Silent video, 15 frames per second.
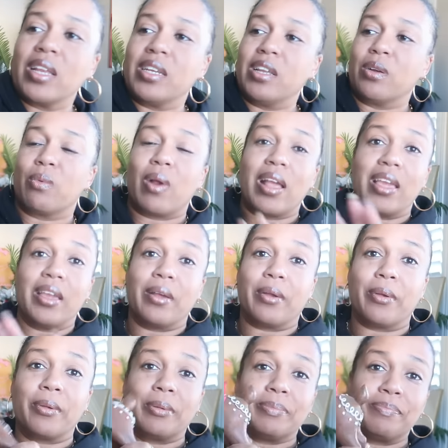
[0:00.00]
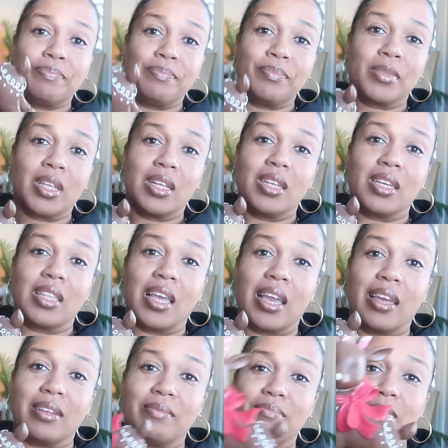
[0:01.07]
reindeer right here. Look at
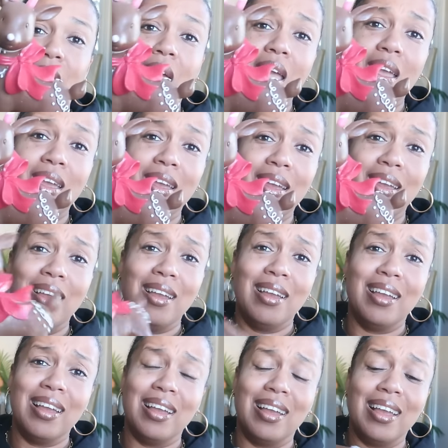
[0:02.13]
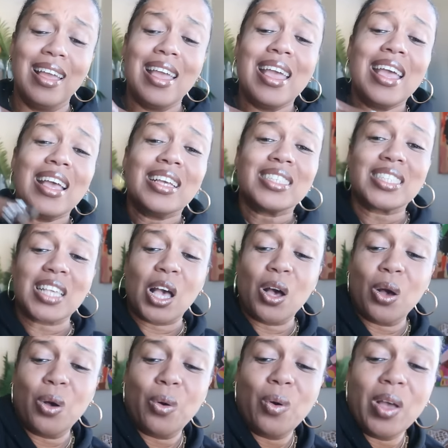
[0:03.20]
that.
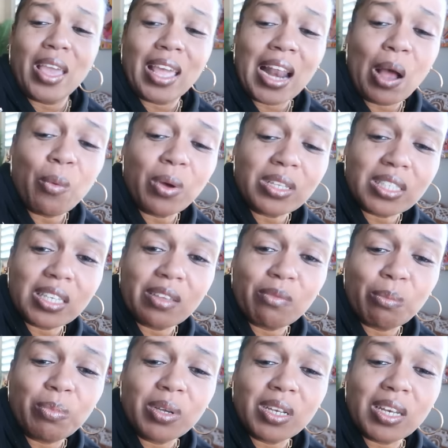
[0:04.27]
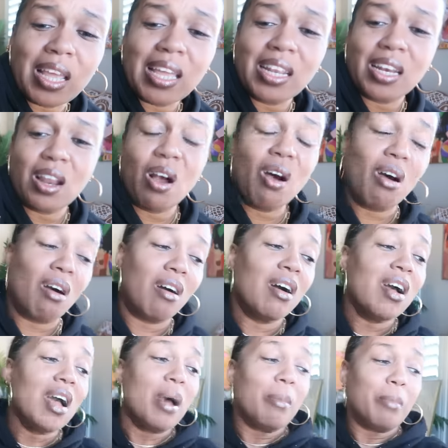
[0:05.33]
So, and I wasn't even putting that in the haul.
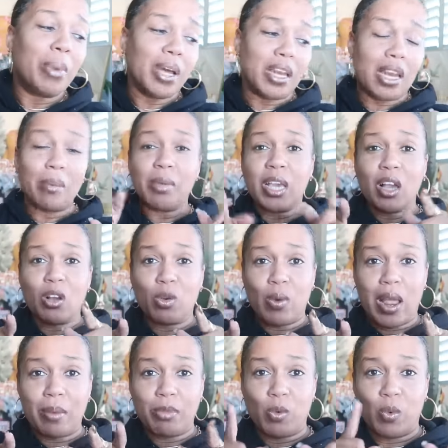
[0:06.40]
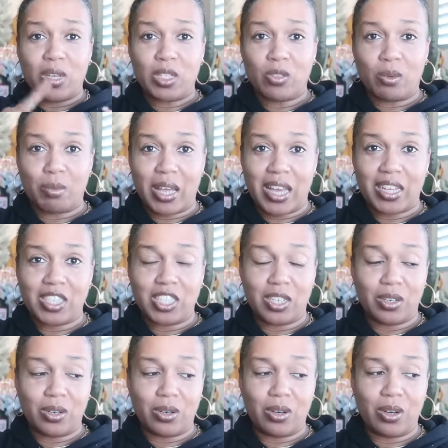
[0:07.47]
But let me go grab the ones from last
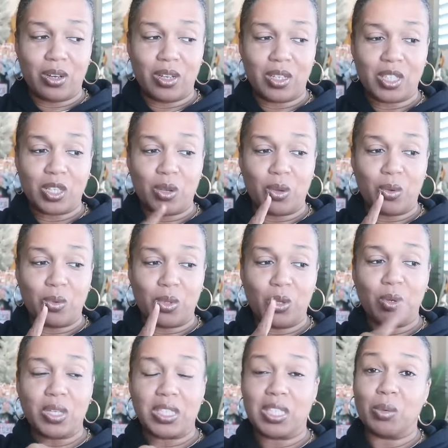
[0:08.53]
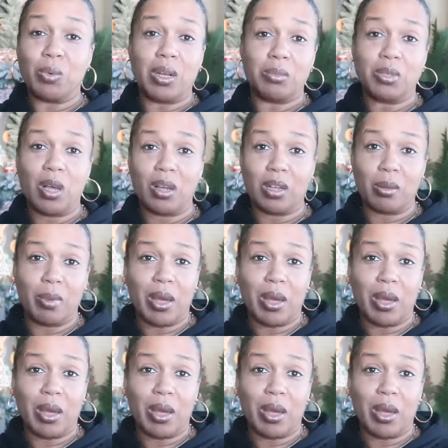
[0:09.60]
year, so you can see what I'm talking